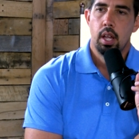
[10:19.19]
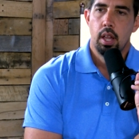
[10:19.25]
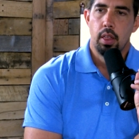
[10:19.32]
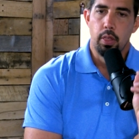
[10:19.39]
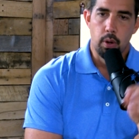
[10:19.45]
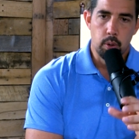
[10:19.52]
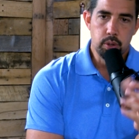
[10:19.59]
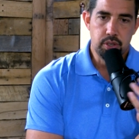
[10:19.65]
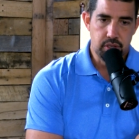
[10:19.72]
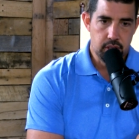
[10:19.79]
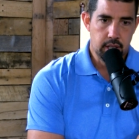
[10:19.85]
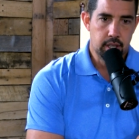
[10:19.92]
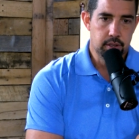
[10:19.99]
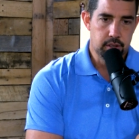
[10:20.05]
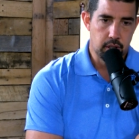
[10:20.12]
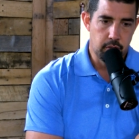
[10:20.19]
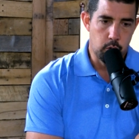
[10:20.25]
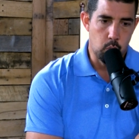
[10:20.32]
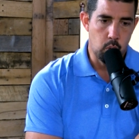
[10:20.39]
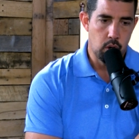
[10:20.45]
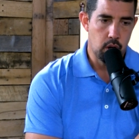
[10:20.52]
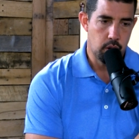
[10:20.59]
those things of
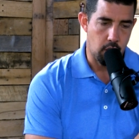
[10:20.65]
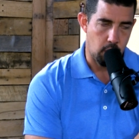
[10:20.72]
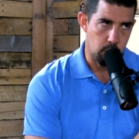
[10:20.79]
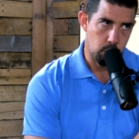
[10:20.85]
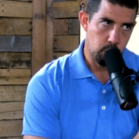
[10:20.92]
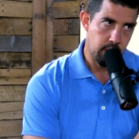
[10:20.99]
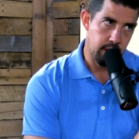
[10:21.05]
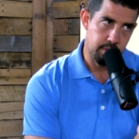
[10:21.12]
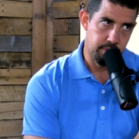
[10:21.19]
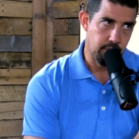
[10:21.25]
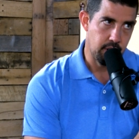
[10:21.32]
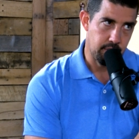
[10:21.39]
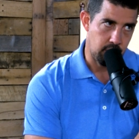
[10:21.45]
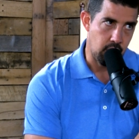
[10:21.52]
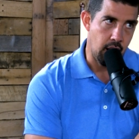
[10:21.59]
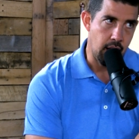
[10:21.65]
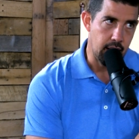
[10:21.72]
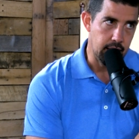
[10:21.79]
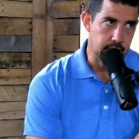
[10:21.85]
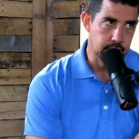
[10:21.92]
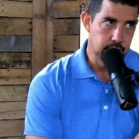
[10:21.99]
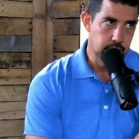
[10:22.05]
the world are right in front of our
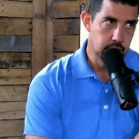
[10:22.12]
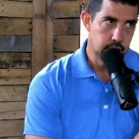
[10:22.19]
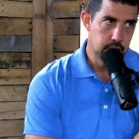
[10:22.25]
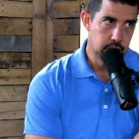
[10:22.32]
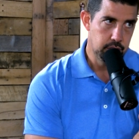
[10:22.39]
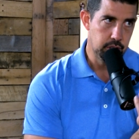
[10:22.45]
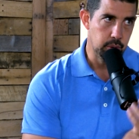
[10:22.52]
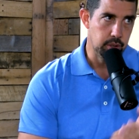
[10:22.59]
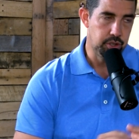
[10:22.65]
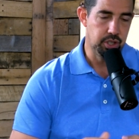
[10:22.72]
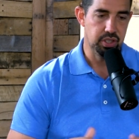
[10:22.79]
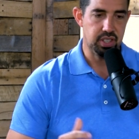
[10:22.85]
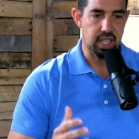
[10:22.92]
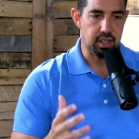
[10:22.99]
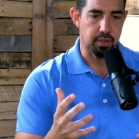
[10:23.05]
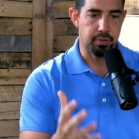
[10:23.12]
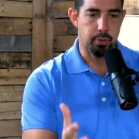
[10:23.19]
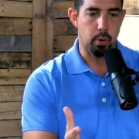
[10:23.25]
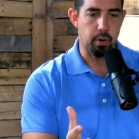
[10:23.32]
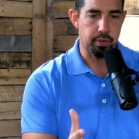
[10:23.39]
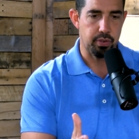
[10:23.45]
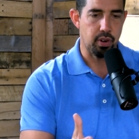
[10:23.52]
eyes. So it's just at the
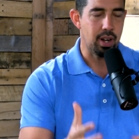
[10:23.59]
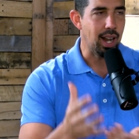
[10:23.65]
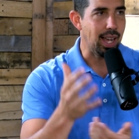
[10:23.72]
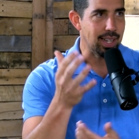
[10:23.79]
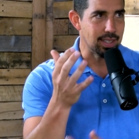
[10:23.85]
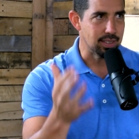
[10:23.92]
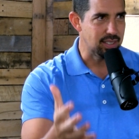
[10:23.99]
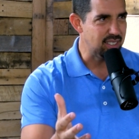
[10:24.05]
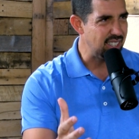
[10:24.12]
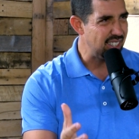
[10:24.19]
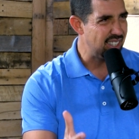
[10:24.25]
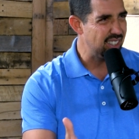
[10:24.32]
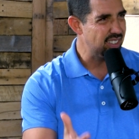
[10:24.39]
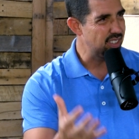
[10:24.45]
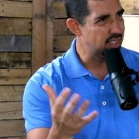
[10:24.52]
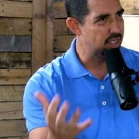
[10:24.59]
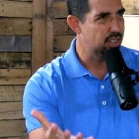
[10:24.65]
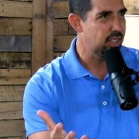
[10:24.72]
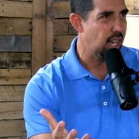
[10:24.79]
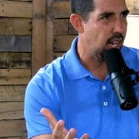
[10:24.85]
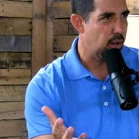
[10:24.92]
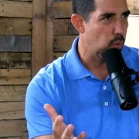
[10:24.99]
forefront. I can see this. This
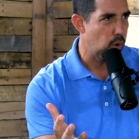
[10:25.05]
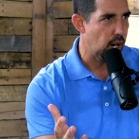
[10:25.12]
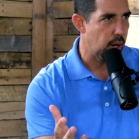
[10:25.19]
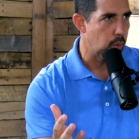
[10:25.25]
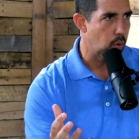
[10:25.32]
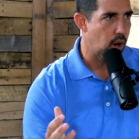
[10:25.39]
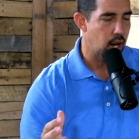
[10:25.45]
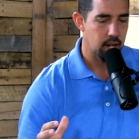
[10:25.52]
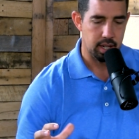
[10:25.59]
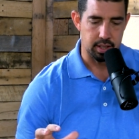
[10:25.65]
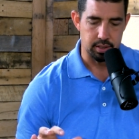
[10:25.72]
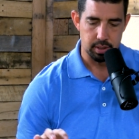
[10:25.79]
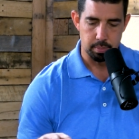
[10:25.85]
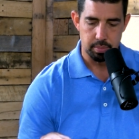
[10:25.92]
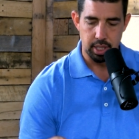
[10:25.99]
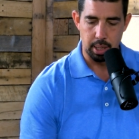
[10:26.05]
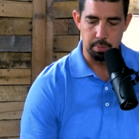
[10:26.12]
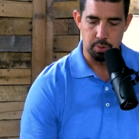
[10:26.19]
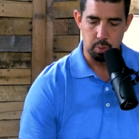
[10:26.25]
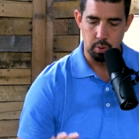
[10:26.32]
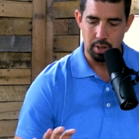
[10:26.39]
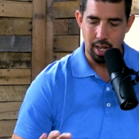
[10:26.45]
is kind of what I want, and yeah.
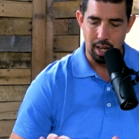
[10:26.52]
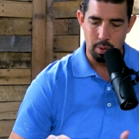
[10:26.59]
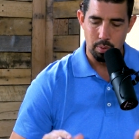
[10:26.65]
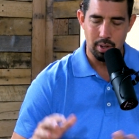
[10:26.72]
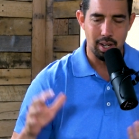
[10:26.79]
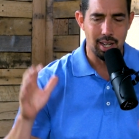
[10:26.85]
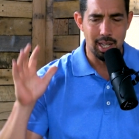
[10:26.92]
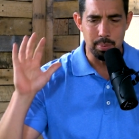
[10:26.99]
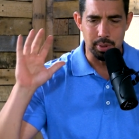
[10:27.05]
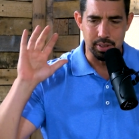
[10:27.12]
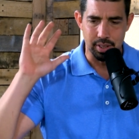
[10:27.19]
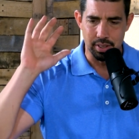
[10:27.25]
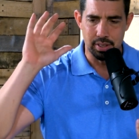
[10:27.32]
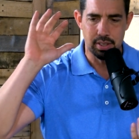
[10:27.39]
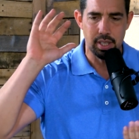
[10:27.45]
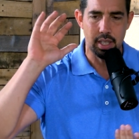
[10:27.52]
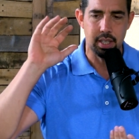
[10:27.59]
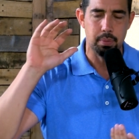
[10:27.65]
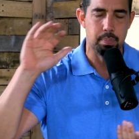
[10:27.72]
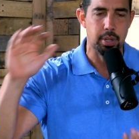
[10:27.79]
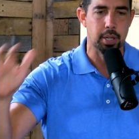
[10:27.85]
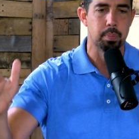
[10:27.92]
sometimes we're not we're not able to
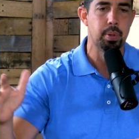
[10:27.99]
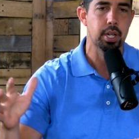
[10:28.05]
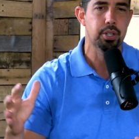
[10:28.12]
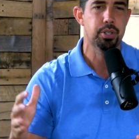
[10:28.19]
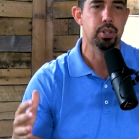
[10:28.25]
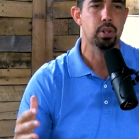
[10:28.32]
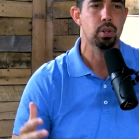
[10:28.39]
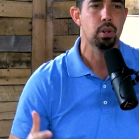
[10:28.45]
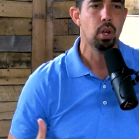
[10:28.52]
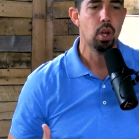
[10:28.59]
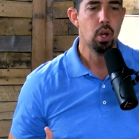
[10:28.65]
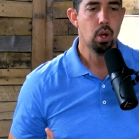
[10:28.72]
see big picture